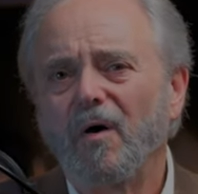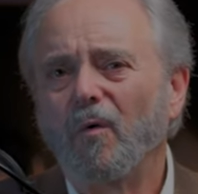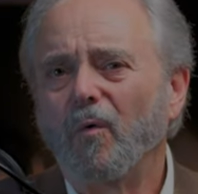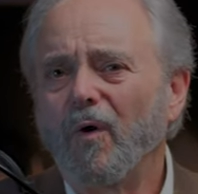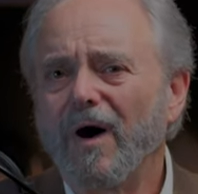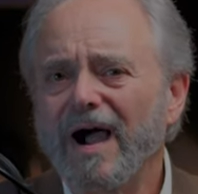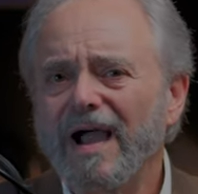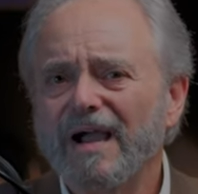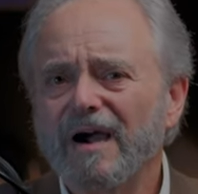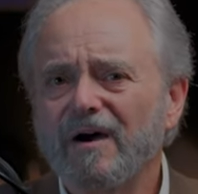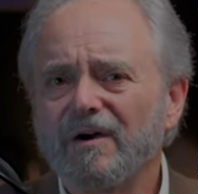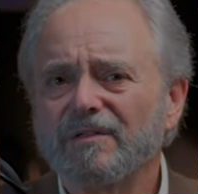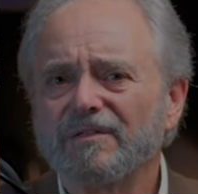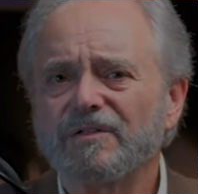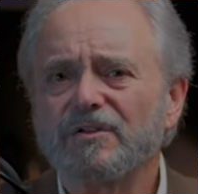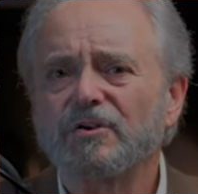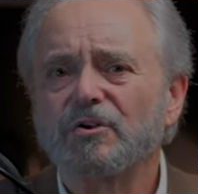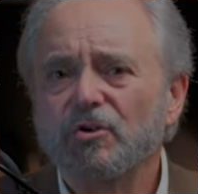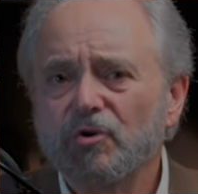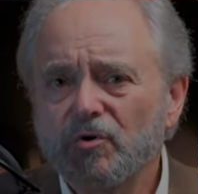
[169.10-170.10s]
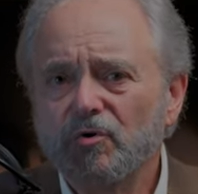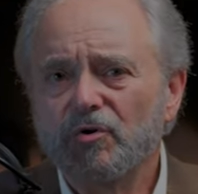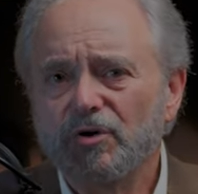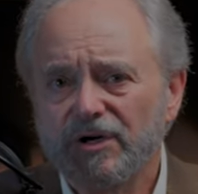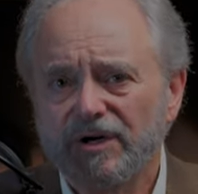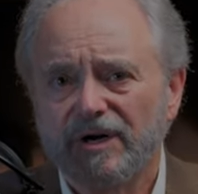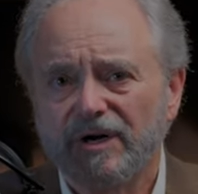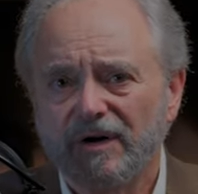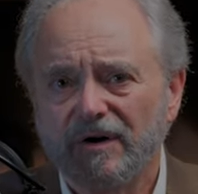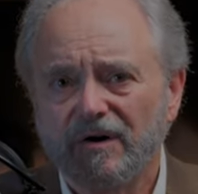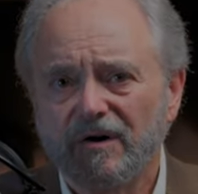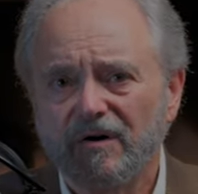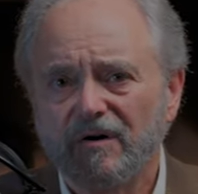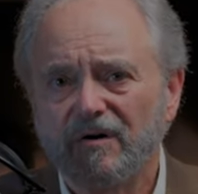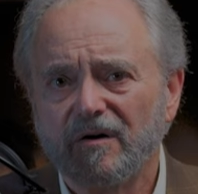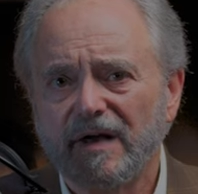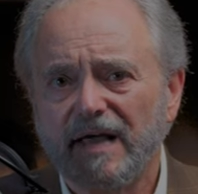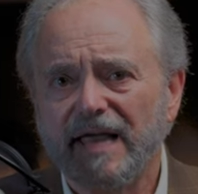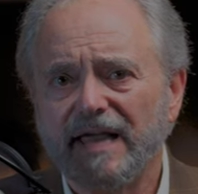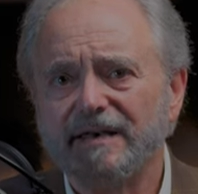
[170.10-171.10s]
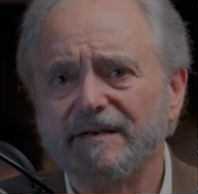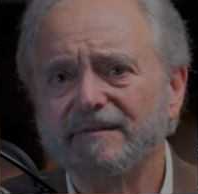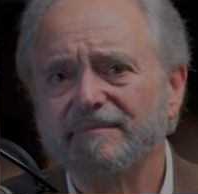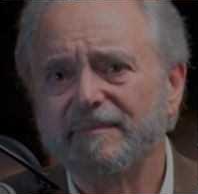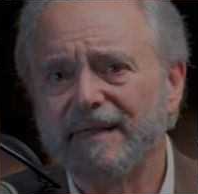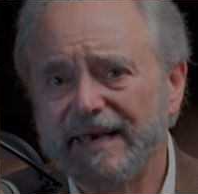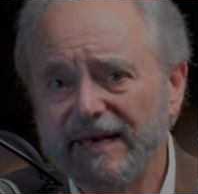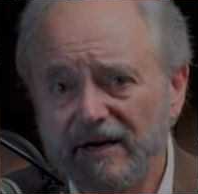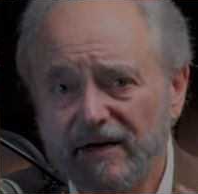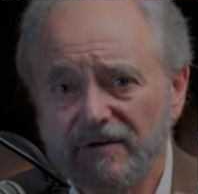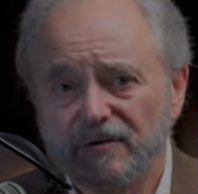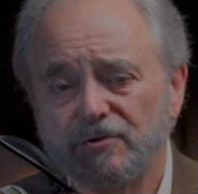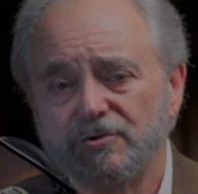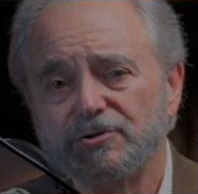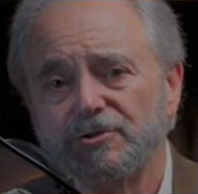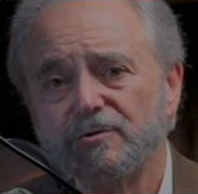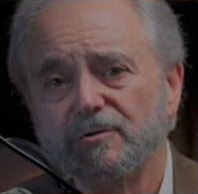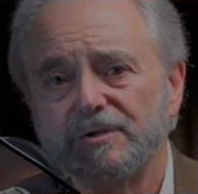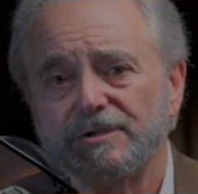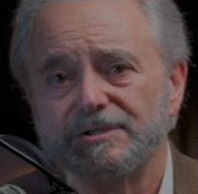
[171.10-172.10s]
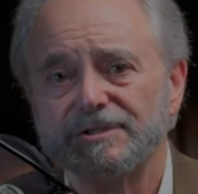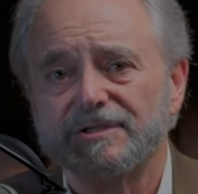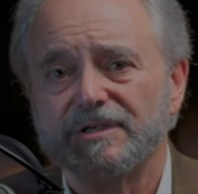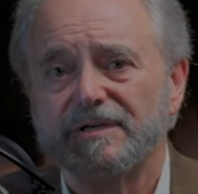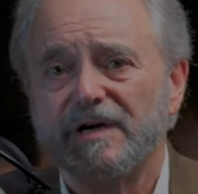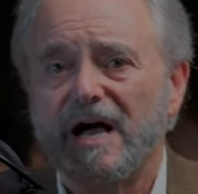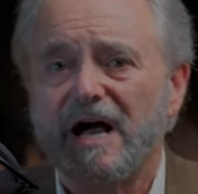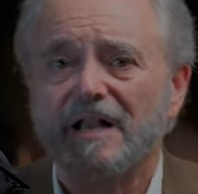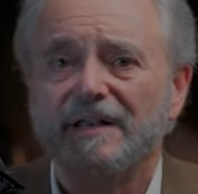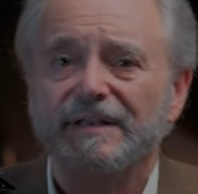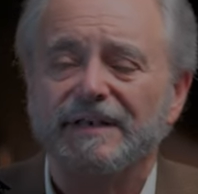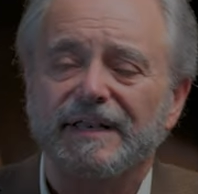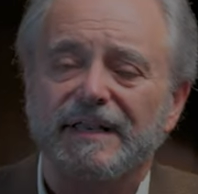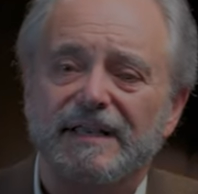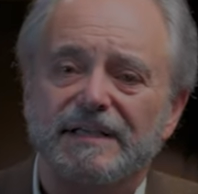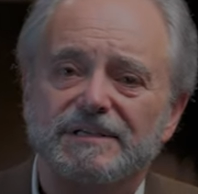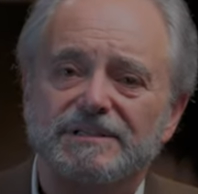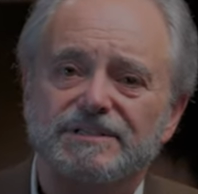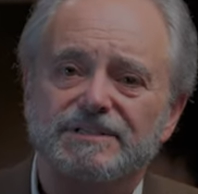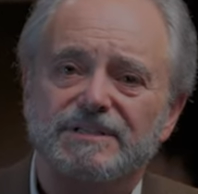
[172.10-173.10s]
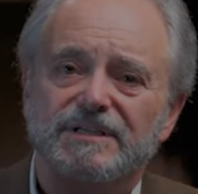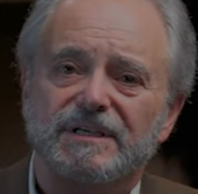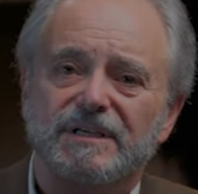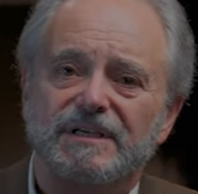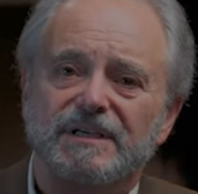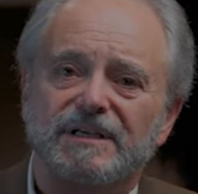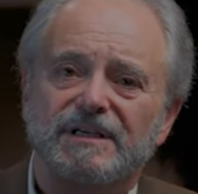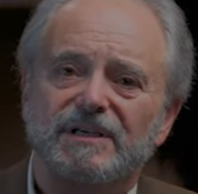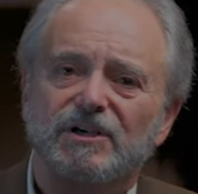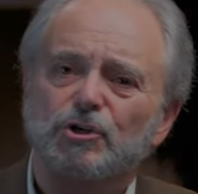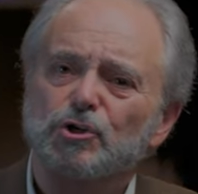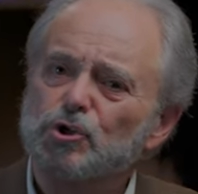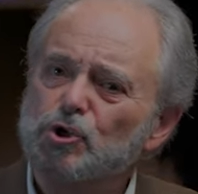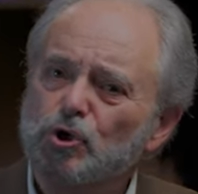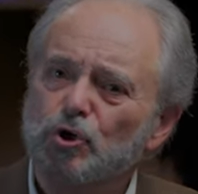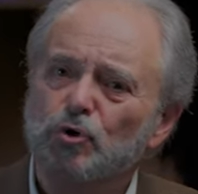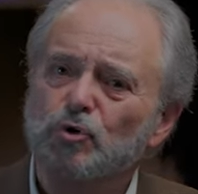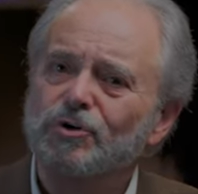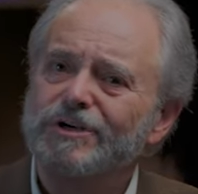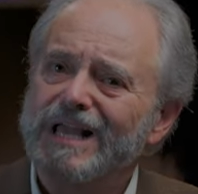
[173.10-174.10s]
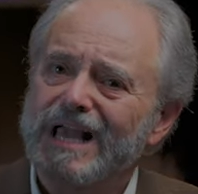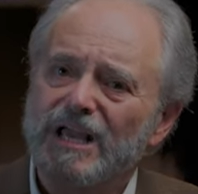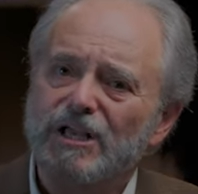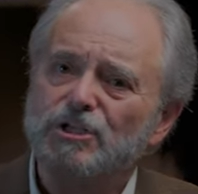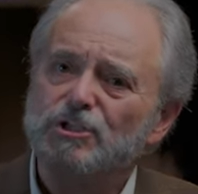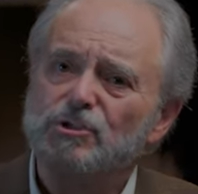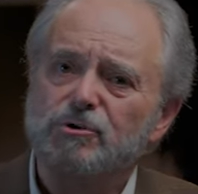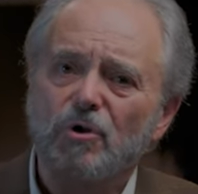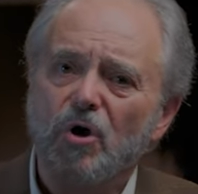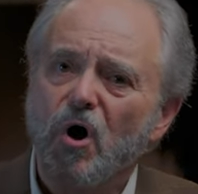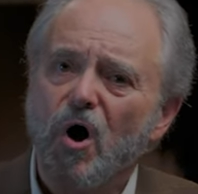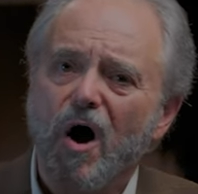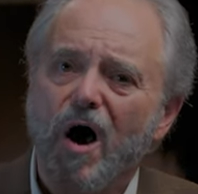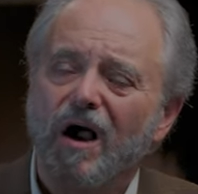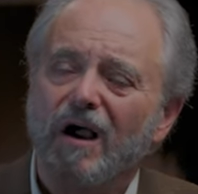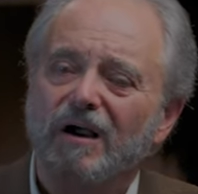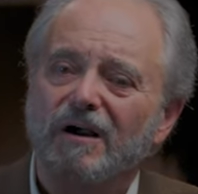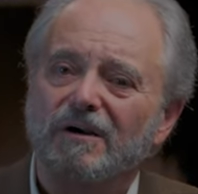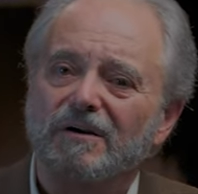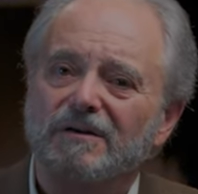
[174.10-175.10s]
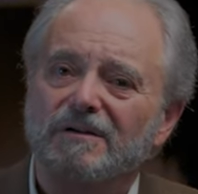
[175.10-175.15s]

why are the new year and many other Jewish holidays two days long?